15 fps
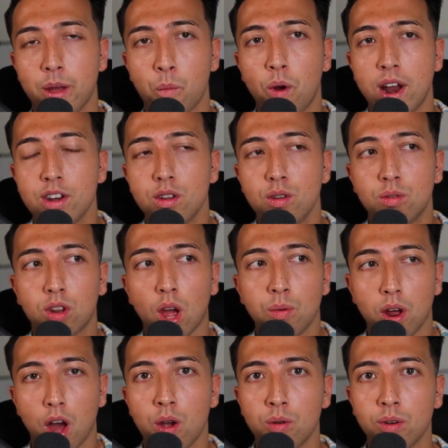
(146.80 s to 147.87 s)
When you
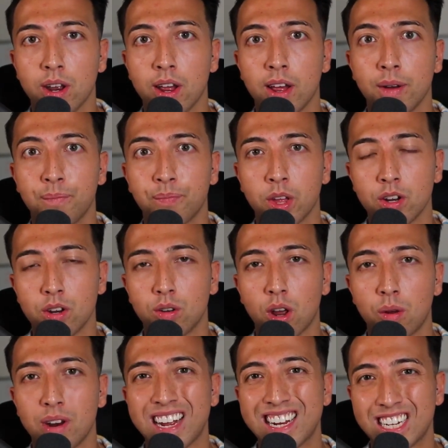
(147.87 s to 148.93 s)
don't own it, and you
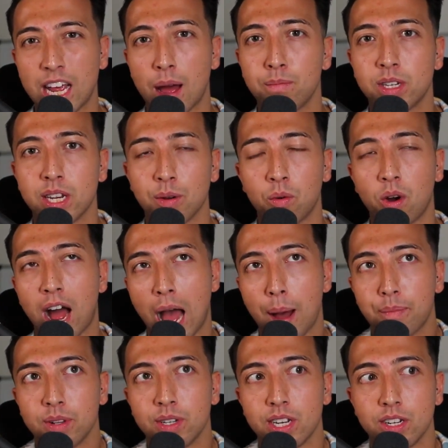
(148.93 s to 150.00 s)
don't accept it, what
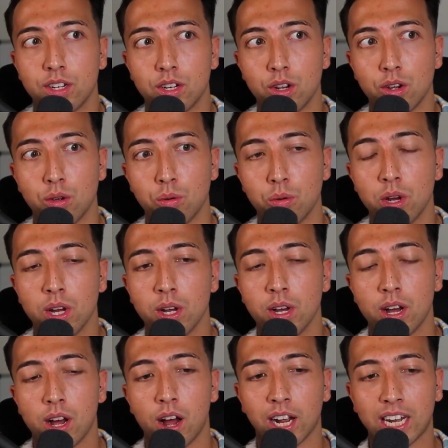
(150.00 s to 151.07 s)
happens is you
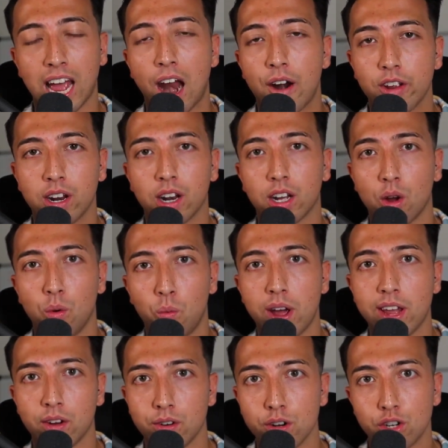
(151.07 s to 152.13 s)
are carrying like a
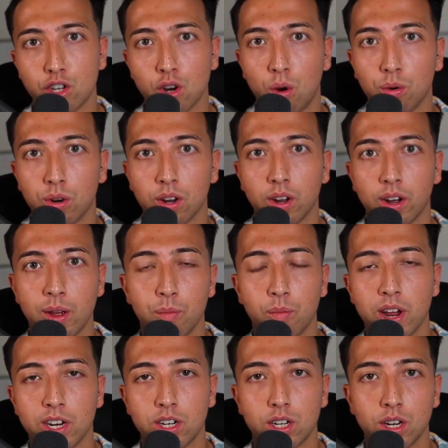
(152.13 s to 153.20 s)
weight on your shoulder in
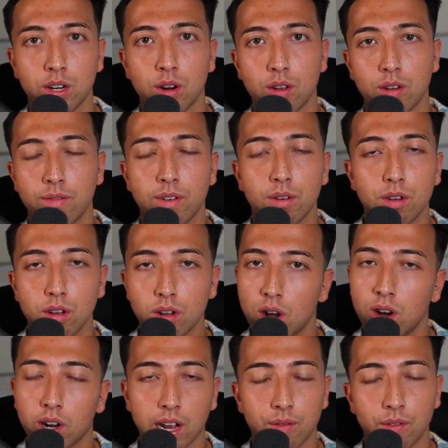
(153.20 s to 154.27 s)
which you know you feel you
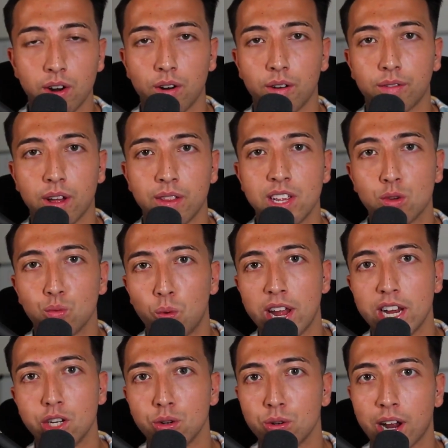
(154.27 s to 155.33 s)
can't get rid of, and this
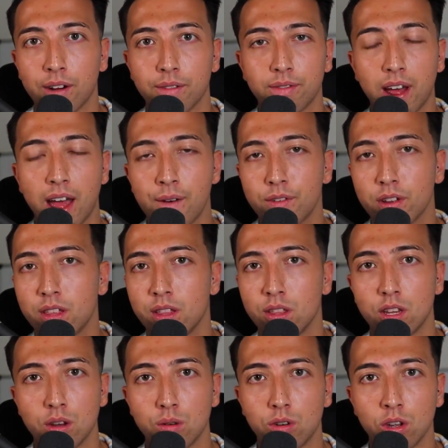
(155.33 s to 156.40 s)
weighs you down for everything
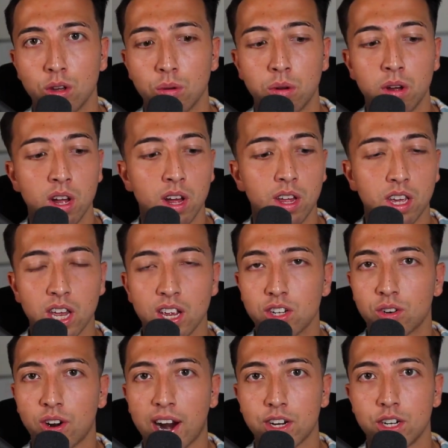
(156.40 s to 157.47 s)
that you do, your
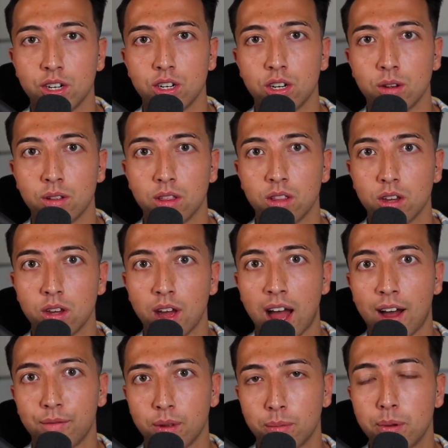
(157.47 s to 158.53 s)
interactions you, that you
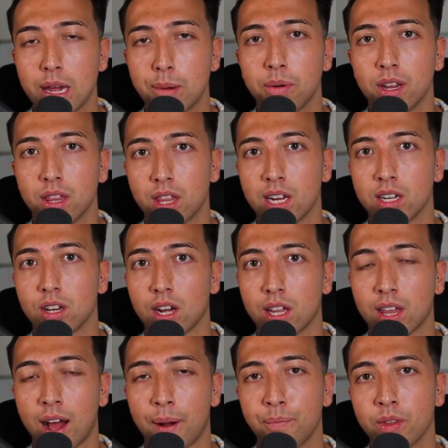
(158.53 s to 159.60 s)
have with people, and things like
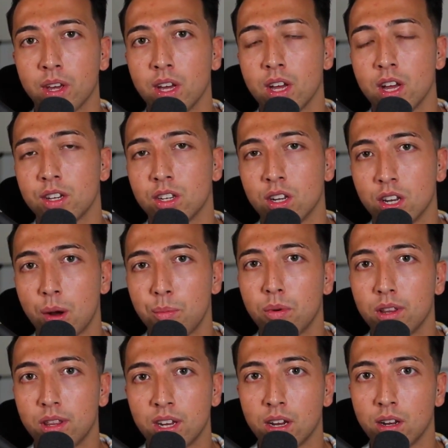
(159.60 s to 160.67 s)
that. So the number
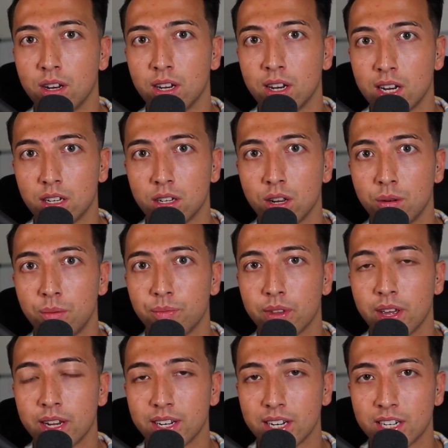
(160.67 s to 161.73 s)
one thing you need to do
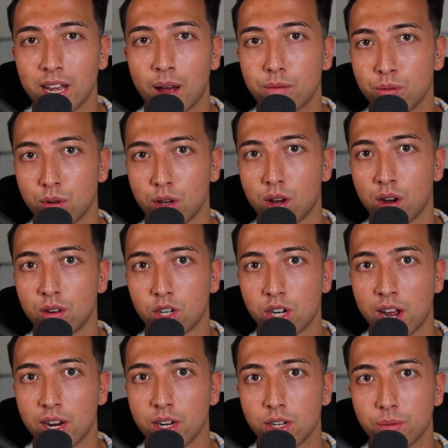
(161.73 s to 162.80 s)
is accept what you can't
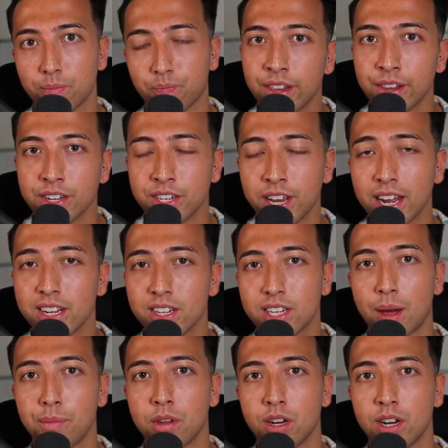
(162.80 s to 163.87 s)
change. Now the second
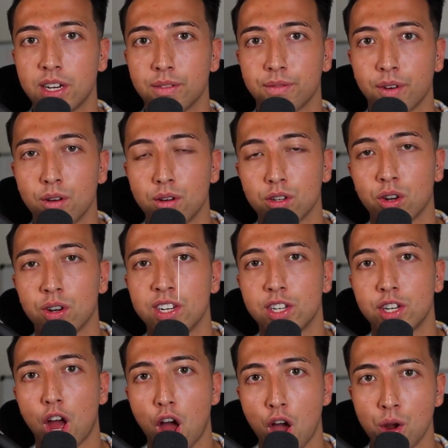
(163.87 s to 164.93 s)
step that you need to focus on is
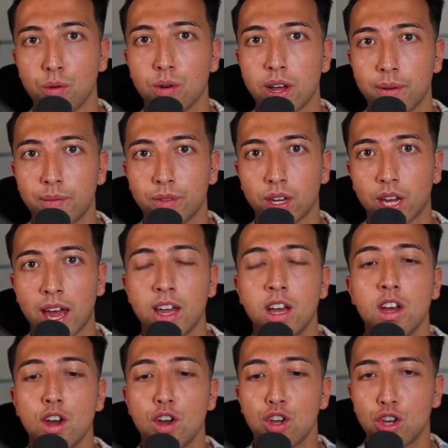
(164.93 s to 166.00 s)
to own it. Okay,
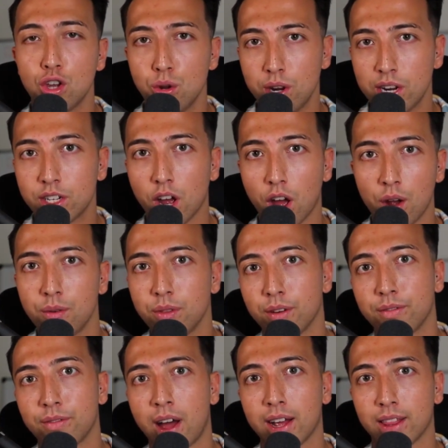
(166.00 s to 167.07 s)
you need to own the
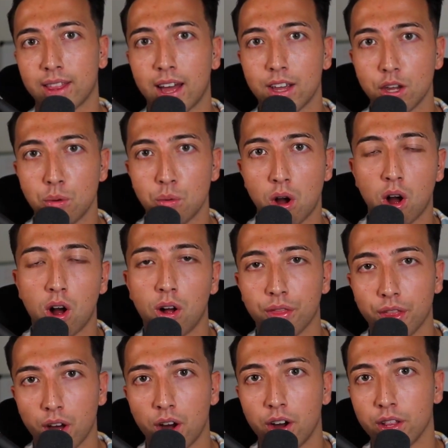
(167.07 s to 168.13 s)
fact that you are
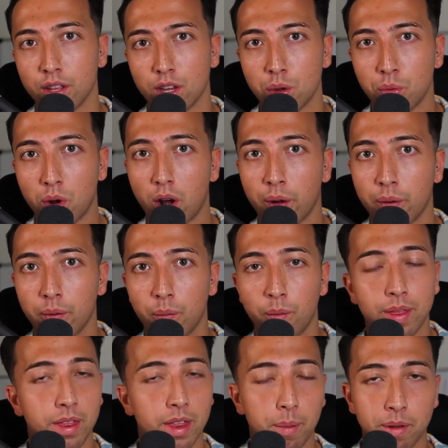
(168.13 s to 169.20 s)
the height that you are,
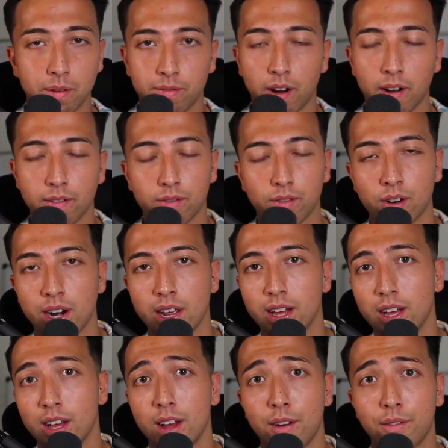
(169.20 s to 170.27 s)
whether that be five three,
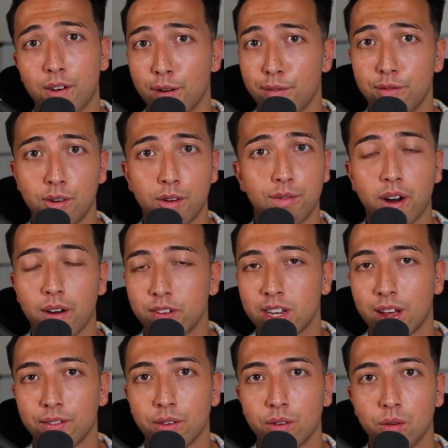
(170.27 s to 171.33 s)
five four, five
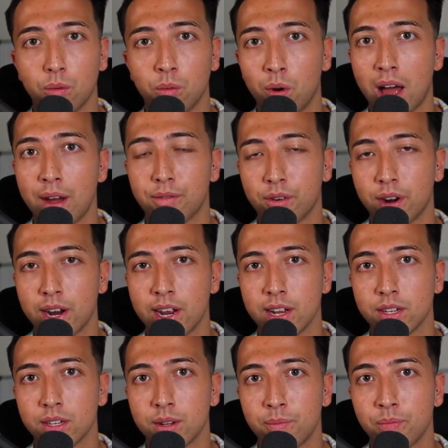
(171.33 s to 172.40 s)
seven, whatever it
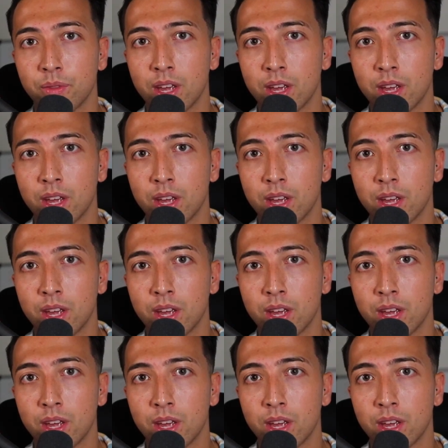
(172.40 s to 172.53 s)
is.